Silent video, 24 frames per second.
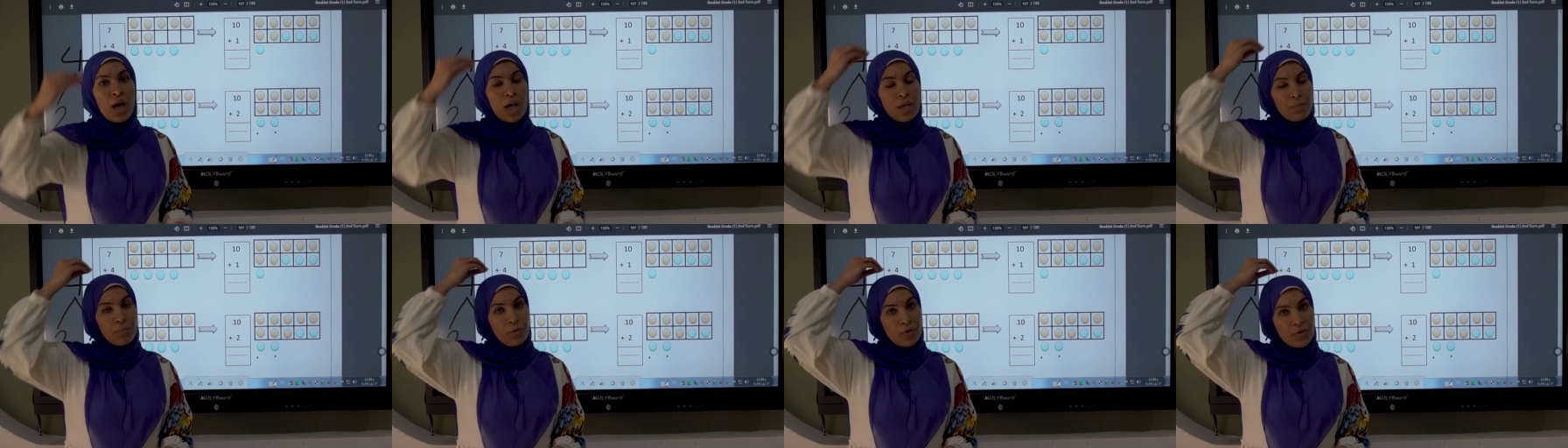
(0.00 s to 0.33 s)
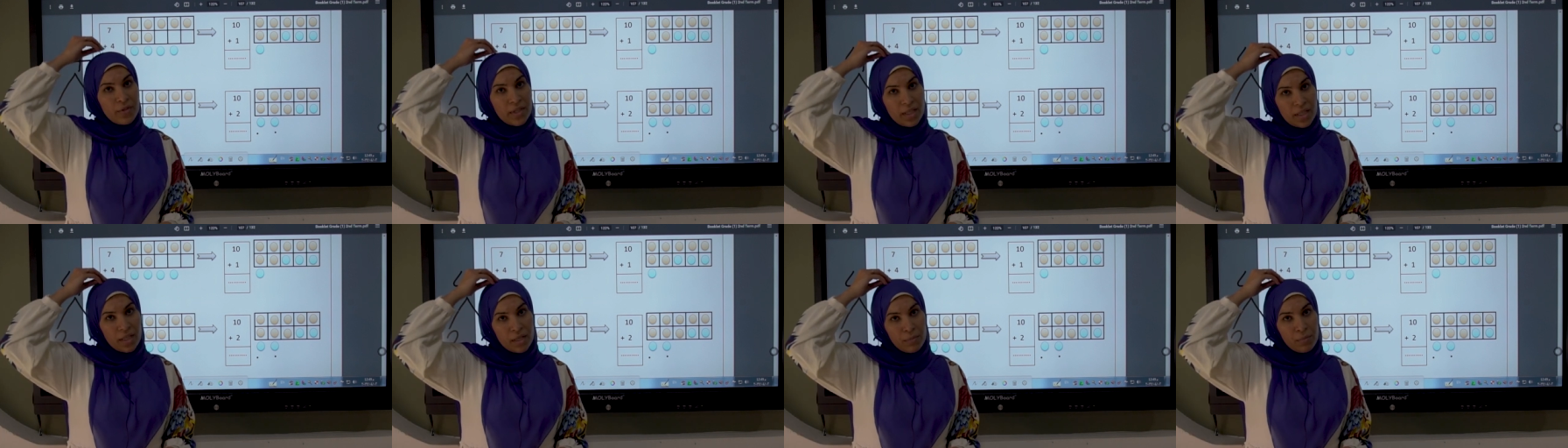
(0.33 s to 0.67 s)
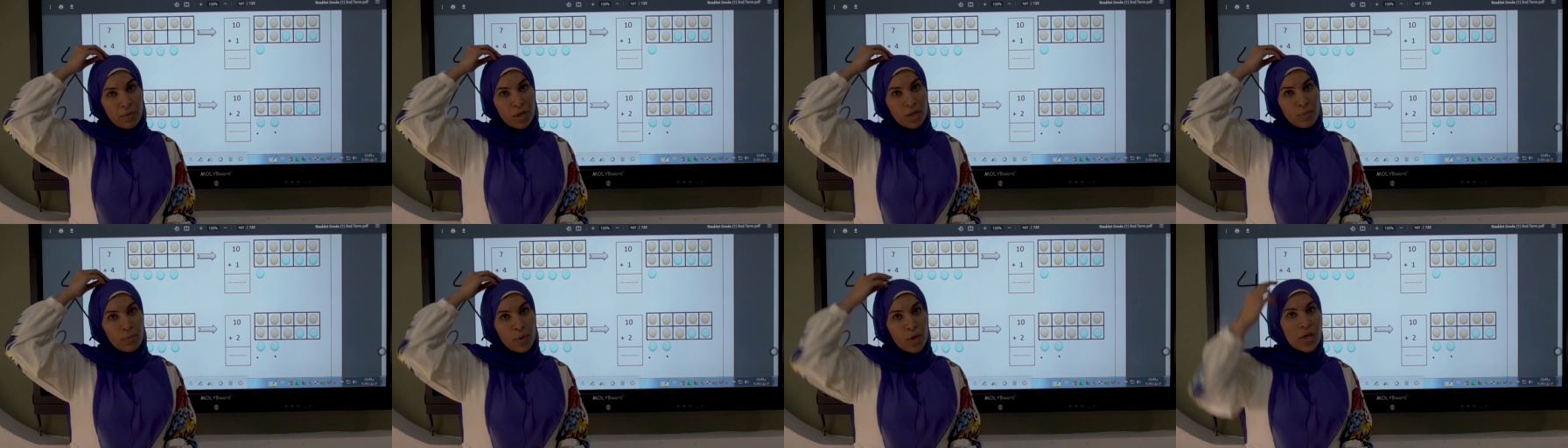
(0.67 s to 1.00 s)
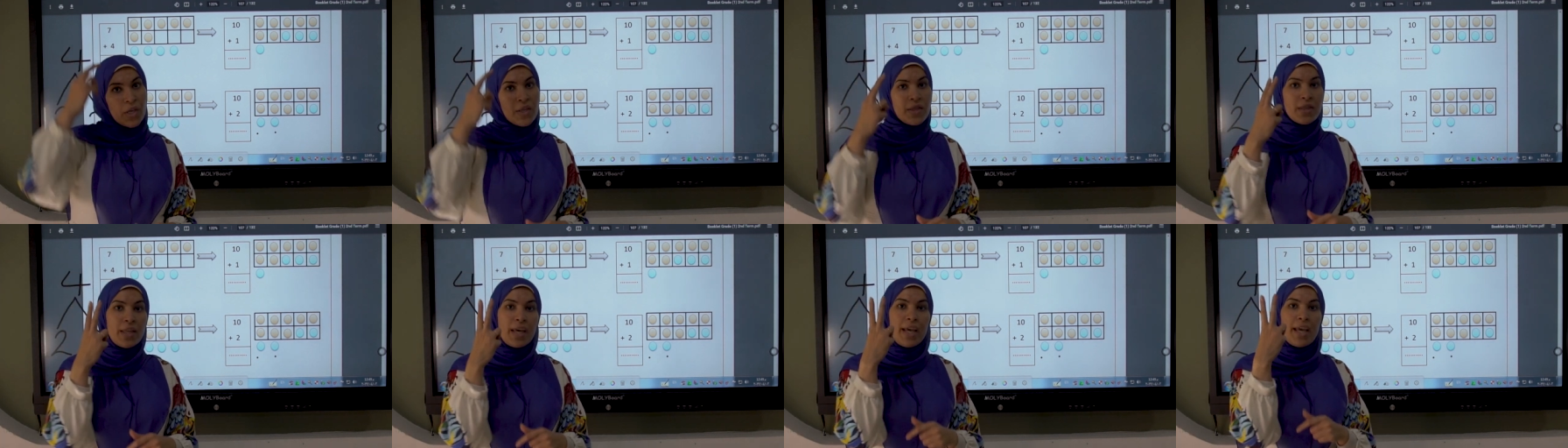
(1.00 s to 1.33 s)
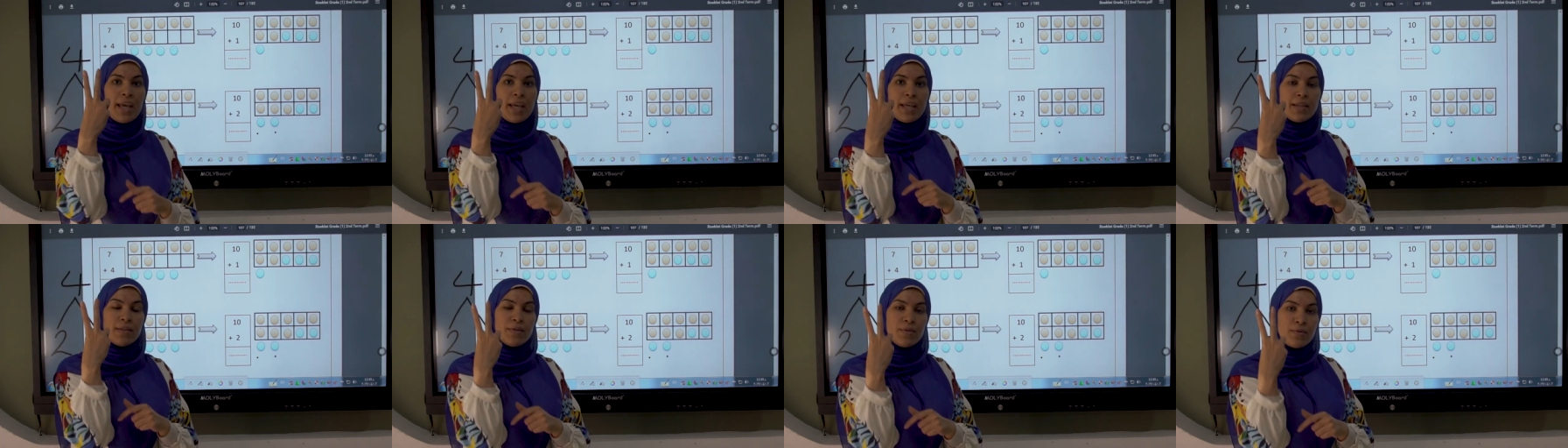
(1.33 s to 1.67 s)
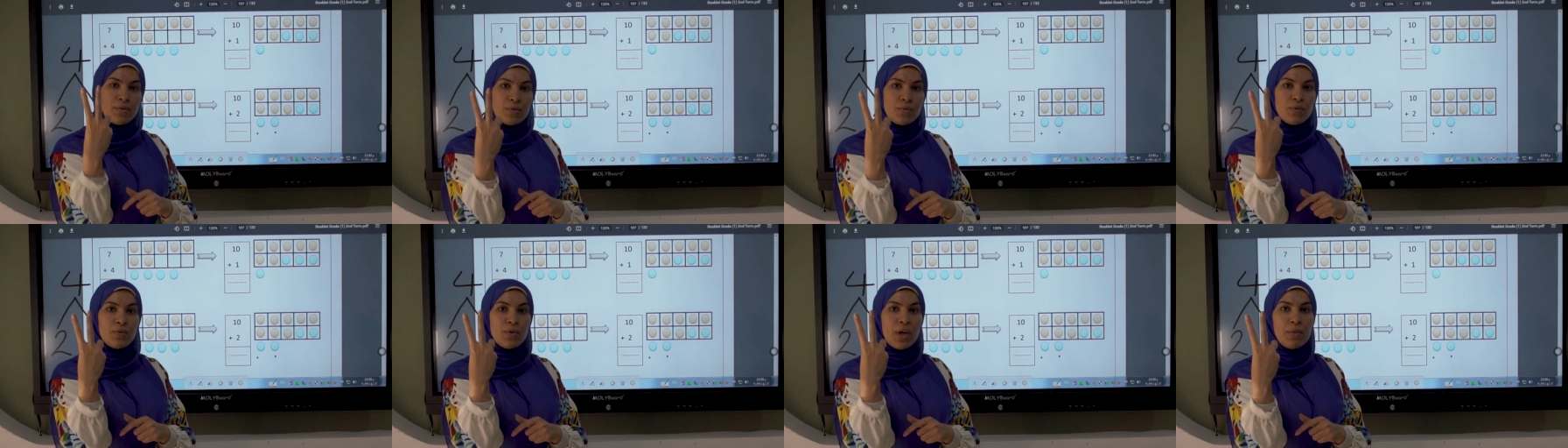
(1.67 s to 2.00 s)
I put 10 in my mind and
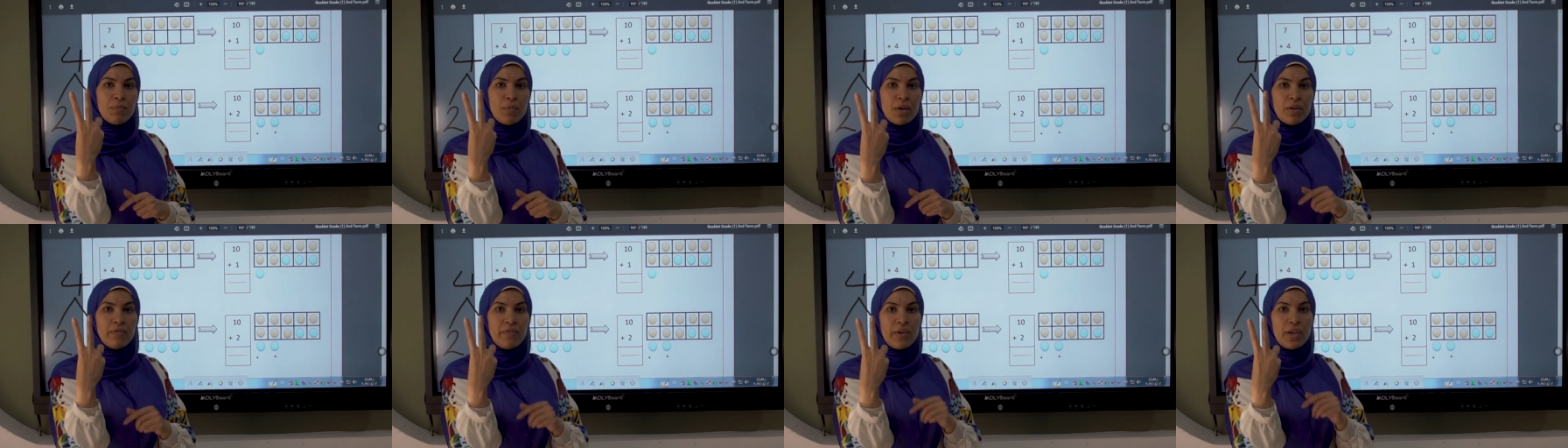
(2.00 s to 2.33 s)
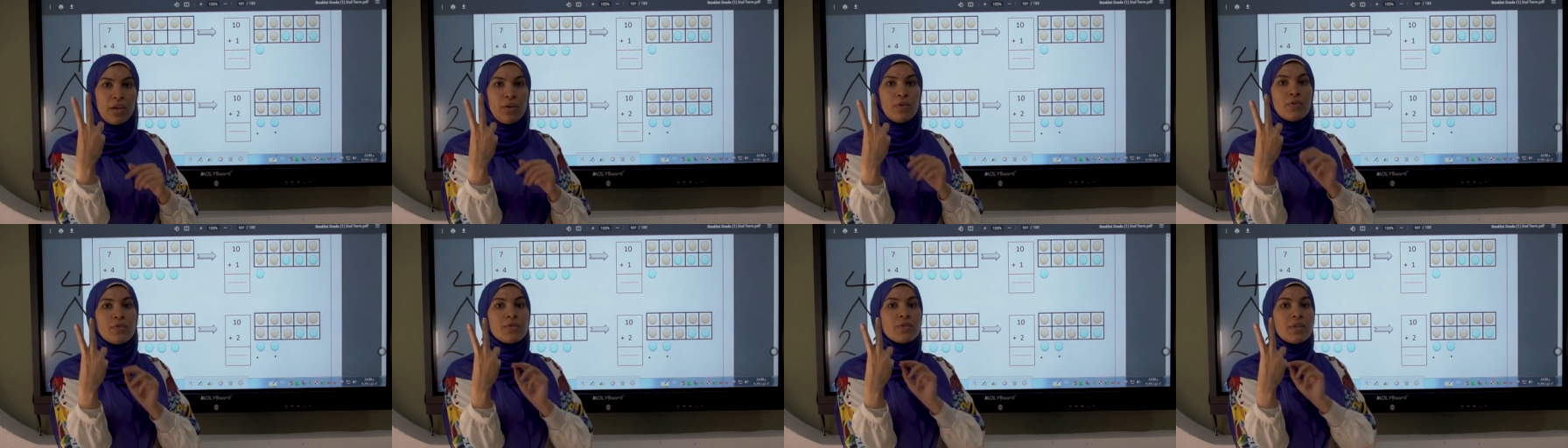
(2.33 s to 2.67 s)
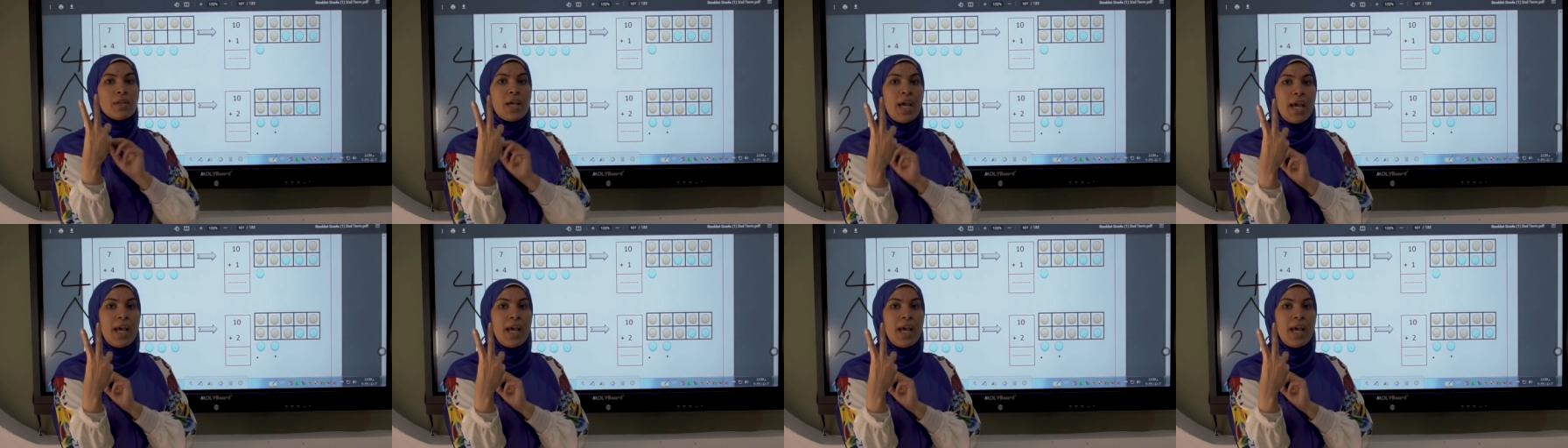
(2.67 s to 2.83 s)
2 in my fingers